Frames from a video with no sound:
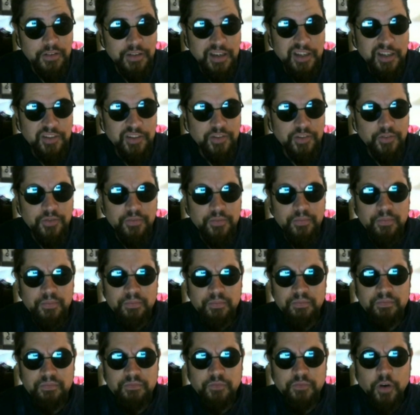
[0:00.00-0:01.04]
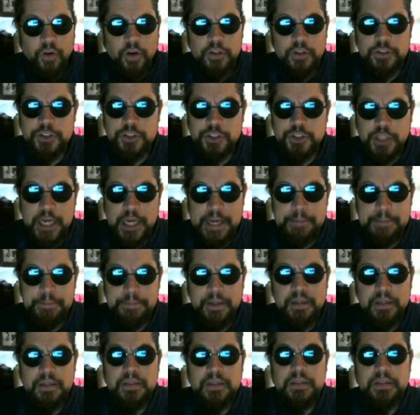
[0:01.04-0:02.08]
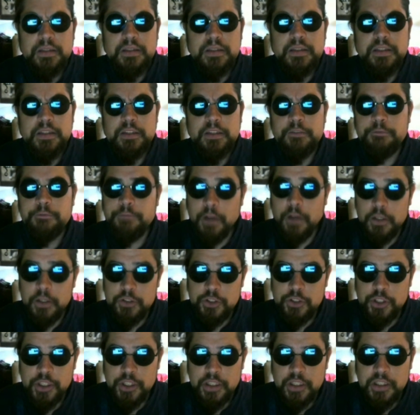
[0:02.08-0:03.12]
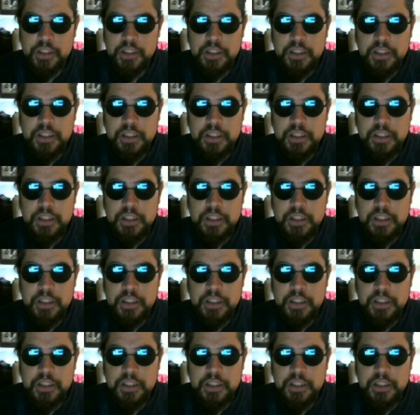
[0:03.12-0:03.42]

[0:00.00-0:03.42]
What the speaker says: as far as shape, function,